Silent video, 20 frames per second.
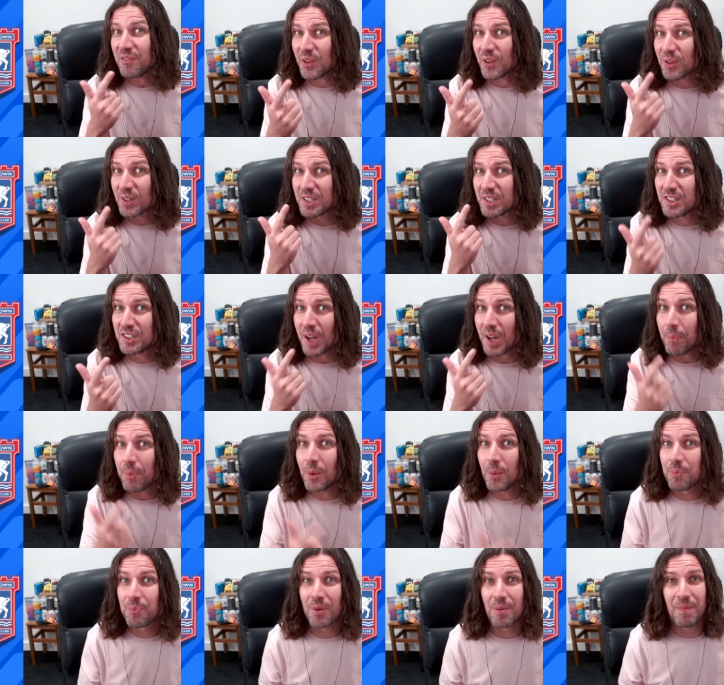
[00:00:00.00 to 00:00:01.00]
you're a
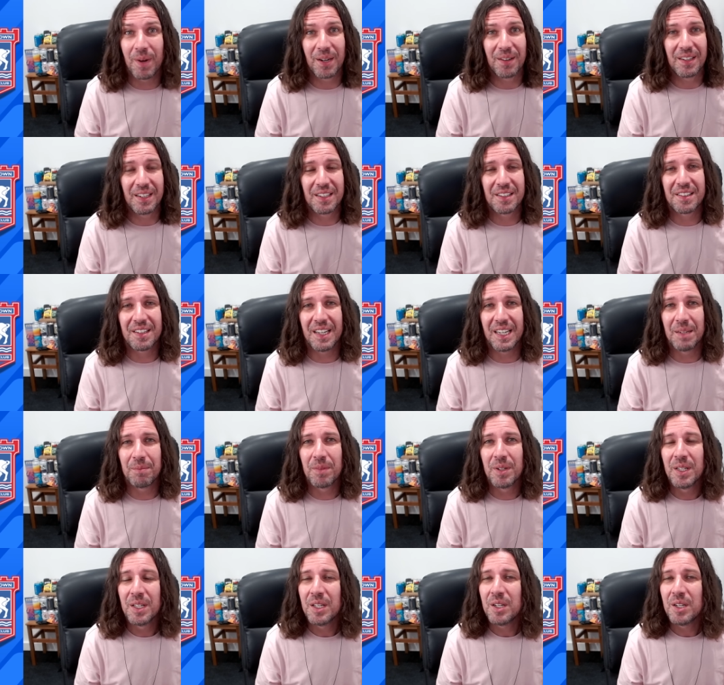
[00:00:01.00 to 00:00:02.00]
double promoted team,
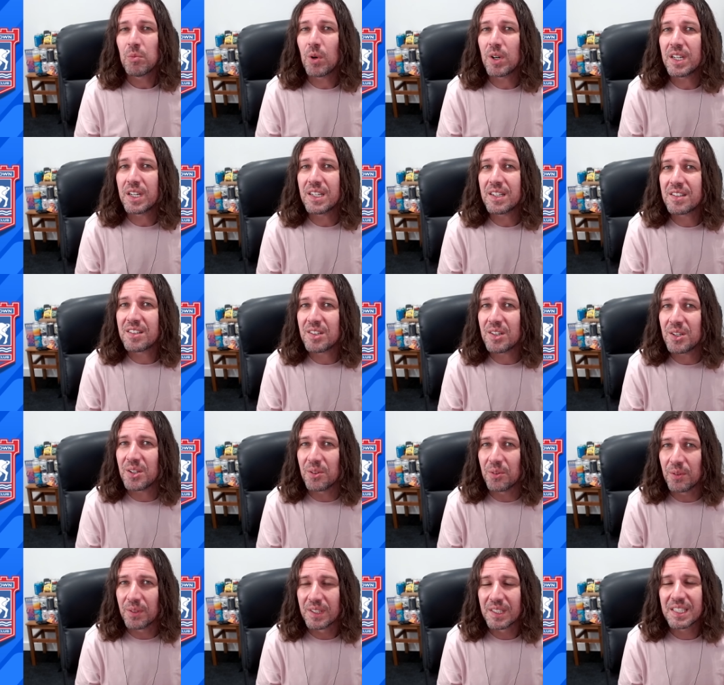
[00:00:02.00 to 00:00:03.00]
what do you
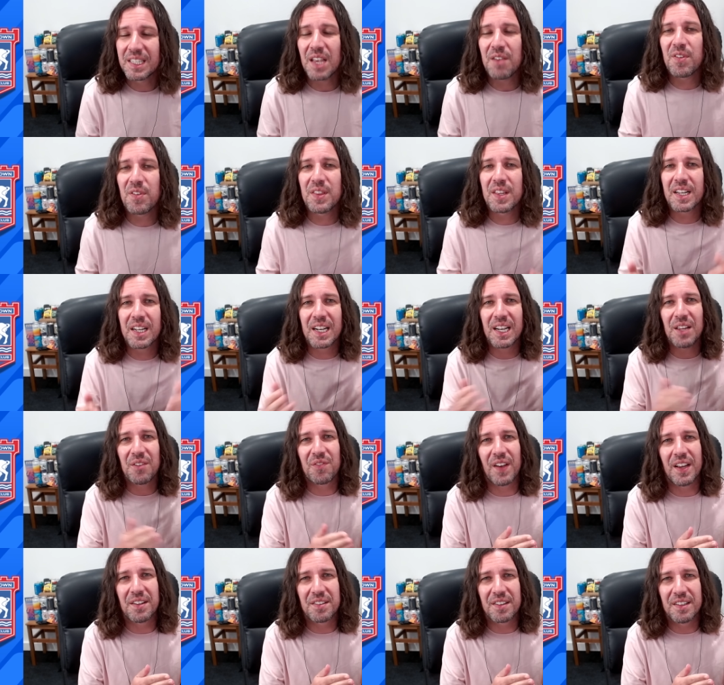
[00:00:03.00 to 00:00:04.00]
do given the cliff
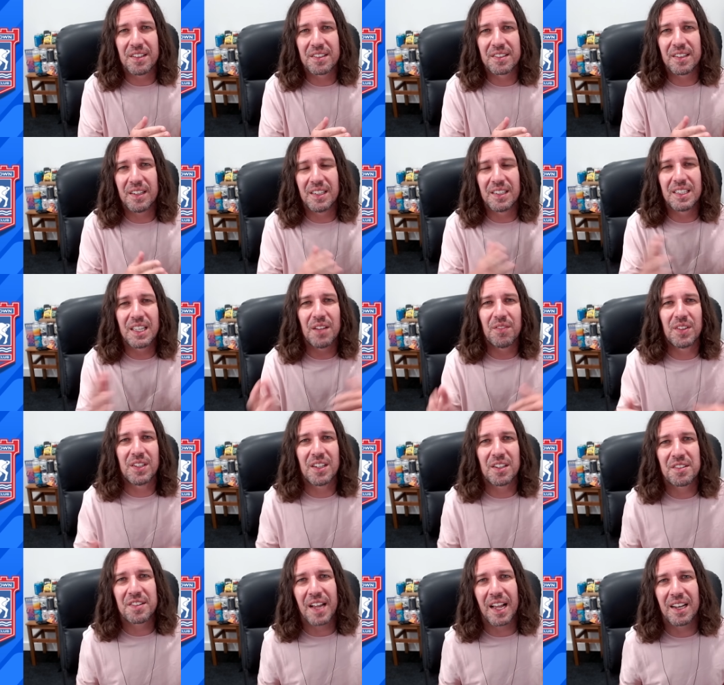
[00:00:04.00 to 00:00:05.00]
edges and given the
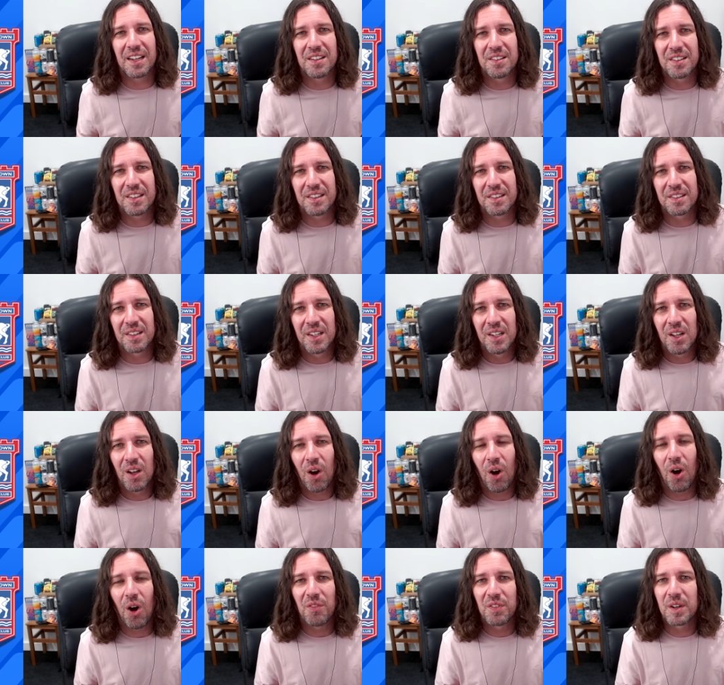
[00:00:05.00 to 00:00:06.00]
challenges
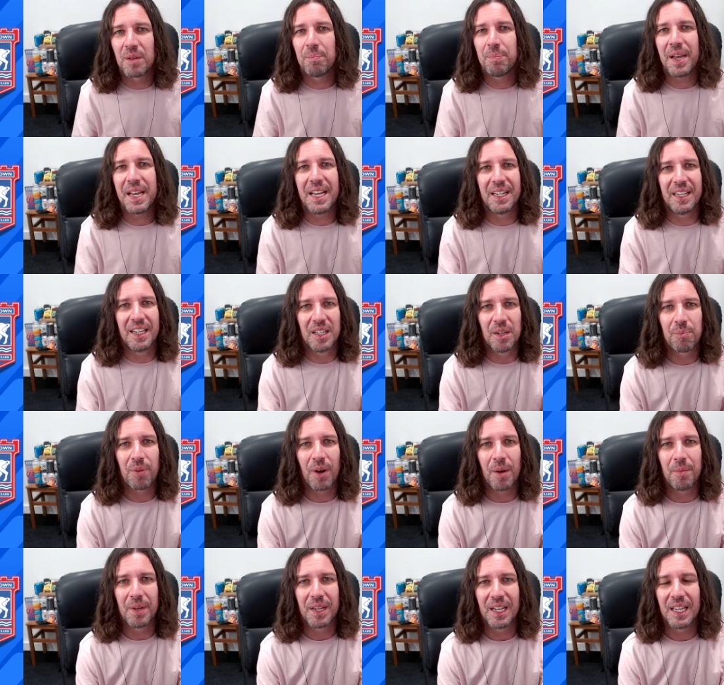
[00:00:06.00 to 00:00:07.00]
of competing in the
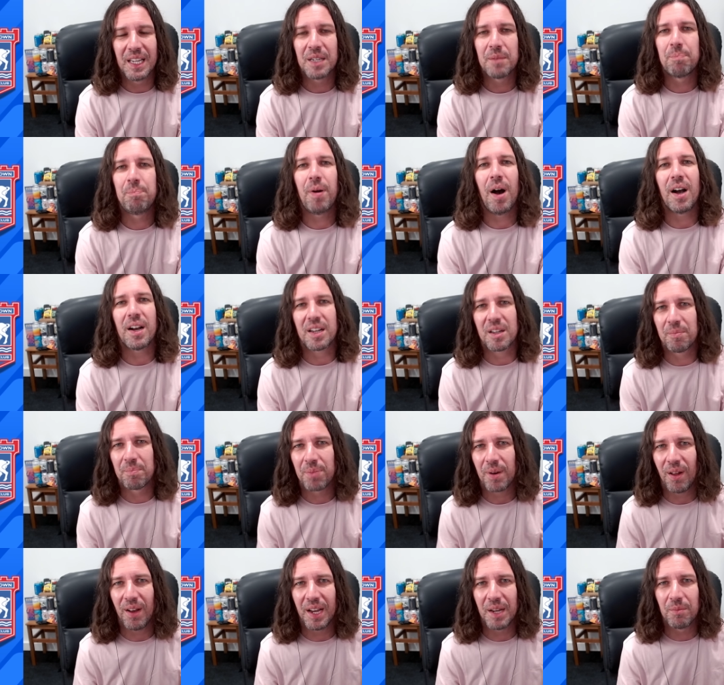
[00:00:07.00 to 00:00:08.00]
Premier League but
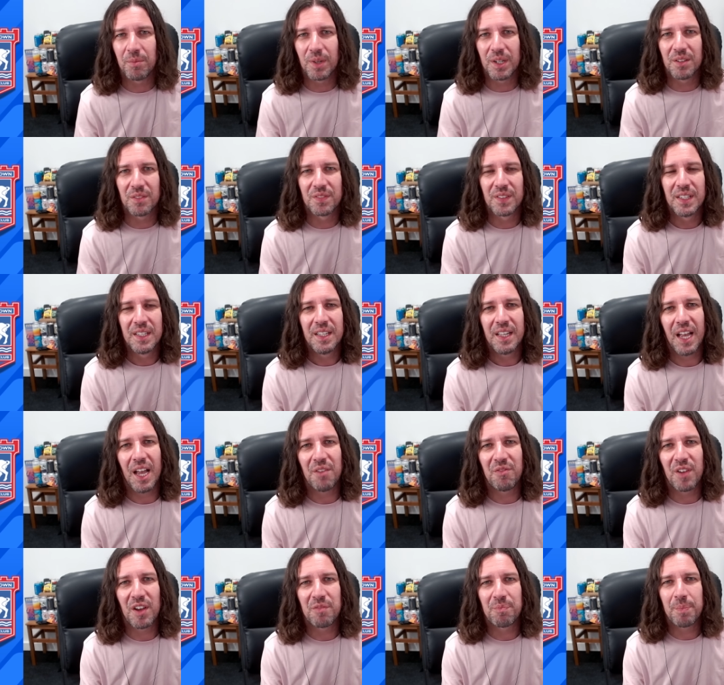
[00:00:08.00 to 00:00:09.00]
complying with
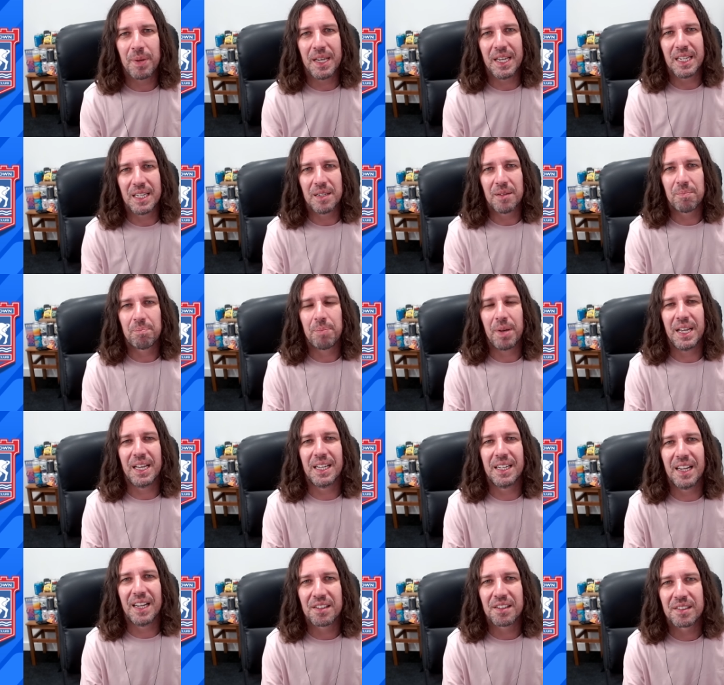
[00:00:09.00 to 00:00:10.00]
FFP,
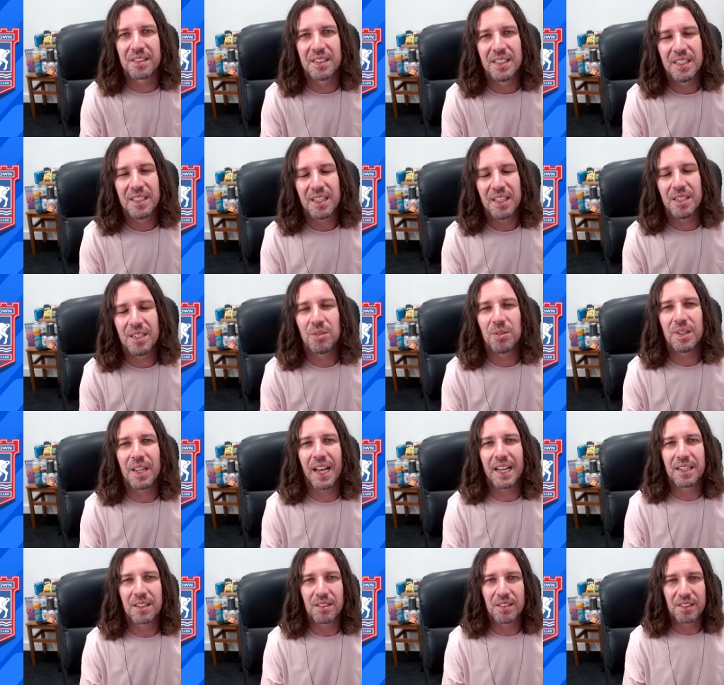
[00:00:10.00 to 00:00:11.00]
PNS, and all
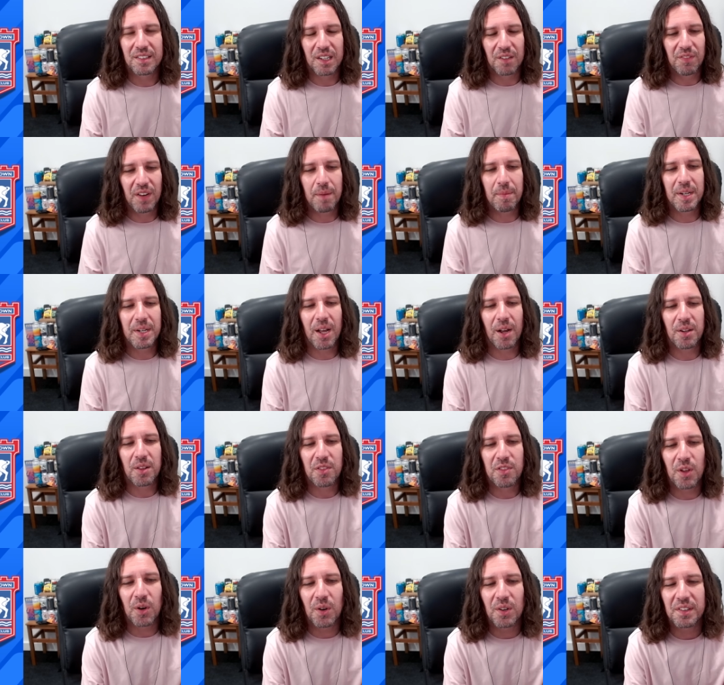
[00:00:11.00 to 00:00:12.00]
that good stuff? Let me know your
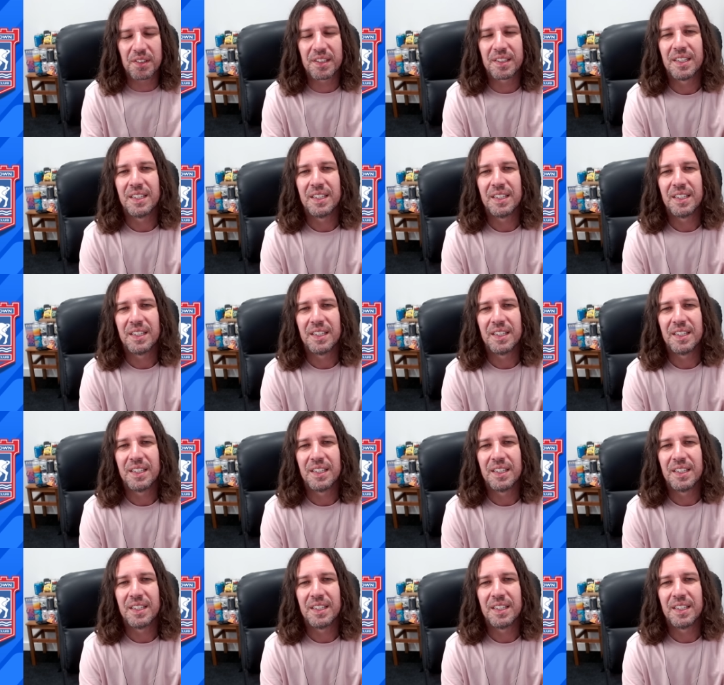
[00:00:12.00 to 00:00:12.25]
thoughts